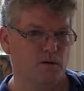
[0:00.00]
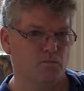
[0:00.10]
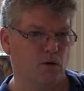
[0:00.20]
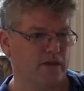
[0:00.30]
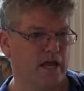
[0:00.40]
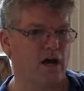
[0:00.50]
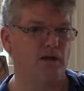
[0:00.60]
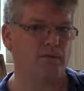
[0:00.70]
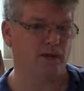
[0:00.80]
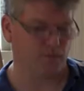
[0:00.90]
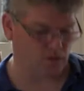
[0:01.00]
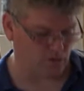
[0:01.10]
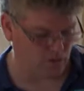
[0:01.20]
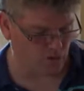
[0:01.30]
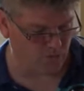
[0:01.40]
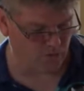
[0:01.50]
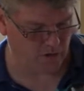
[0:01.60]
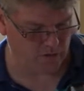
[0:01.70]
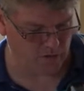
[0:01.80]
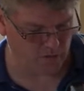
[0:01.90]
boy, they ought to be able to look over
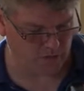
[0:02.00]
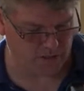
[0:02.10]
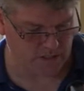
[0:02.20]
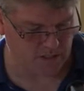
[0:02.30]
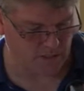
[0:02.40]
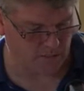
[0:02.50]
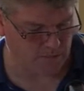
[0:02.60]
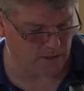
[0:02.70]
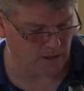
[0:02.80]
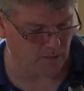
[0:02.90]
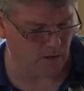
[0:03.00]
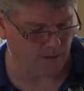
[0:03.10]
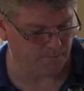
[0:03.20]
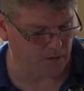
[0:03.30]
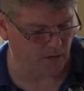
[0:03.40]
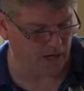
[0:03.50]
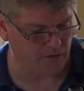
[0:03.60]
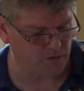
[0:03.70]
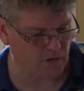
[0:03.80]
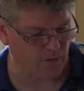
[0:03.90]
at you and see something they want.
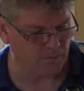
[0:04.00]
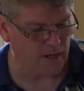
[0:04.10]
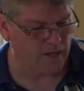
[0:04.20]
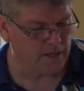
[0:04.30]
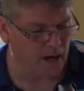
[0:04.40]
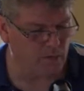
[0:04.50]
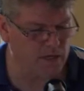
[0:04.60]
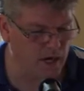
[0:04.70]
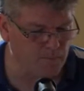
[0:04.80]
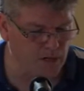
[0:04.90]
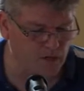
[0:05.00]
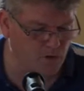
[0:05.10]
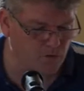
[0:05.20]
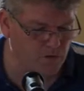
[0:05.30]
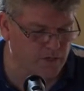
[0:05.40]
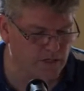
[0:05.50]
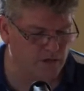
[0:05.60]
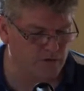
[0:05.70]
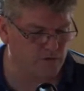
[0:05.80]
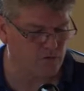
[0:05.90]
Okay, so now we come on over
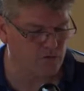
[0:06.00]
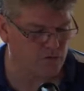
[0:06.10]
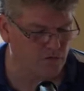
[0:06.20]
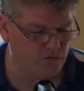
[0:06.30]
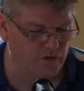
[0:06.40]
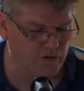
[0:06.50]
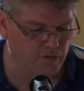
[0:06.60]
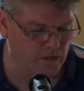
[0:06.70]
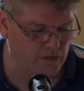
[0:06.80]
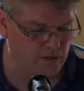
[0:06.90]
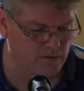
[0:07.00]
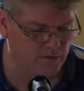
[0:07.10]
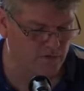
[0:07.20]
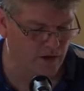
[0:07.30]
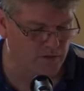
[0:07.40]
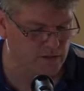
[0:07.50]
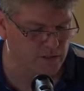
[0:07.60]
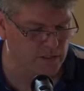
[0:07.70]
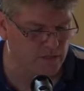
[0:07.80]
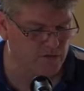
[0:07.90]
here to verse 16,
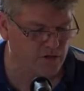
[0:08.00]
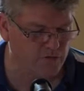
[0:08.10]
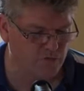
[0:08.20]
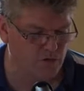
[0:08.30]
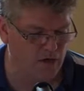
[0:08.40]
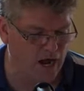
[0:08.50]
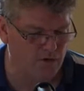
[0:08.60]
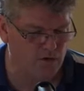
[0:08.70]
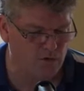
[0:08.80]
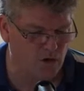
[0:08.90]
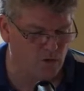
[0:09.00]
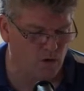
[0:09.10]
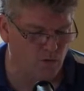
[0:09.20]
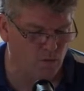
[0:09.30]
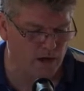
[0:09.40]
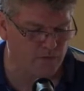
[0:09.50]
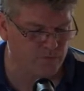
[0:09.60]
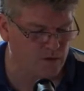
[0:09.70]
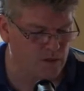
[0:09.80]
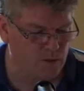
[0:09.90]
17. He says, For how do you know, O
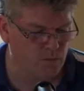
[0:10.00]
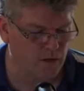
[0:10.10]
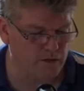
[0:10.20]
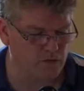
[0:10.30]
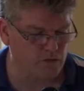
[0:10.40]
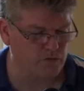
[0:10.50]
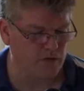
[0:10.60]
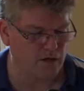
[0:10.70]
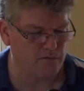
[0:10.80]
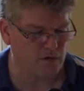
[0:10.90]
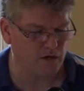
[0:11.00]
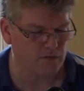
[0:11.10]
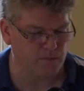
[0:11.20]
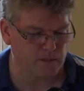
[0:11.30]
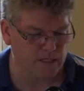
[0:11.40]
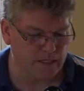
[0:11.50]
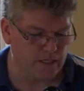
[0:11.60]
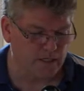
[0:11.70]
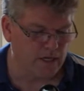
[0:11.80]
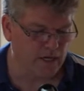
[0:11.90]
wife, whether you'll save your husband?
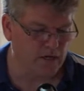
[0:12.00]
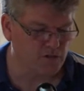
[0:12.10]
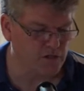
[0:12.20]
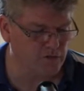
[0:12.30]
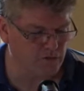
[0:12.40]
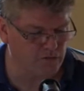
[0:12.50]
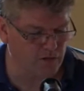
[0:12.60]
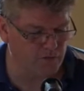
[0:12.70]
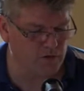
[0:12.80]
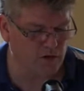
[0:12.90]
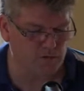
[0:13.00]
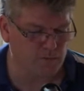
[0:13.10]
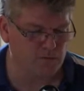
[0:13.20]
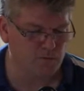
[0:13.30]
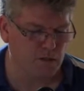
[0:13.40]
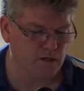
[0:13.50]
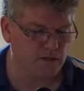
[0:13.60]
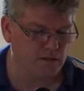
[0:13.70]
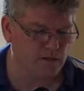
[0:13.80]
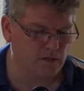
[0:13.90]
Again, Jesus saves husbands,
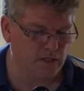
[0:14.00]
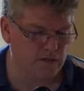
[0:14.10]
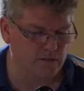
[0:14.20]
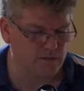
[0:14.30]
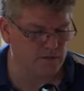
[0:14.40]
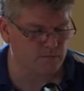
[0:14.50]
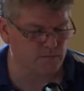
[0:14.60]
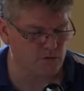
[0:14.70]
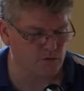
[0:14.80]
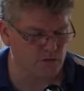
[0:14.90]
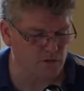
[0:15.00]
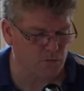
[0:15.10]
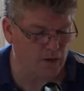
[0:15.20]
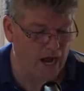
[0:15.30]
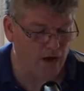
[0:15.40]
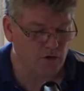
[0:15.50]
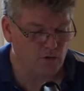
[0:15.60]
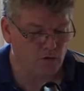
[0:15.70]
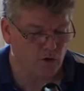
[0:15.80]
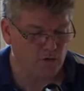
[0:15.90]
but he's using the point how do
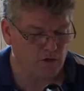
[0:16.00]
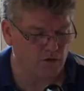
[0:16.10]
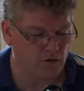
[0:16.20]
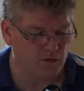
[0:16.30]
you know that your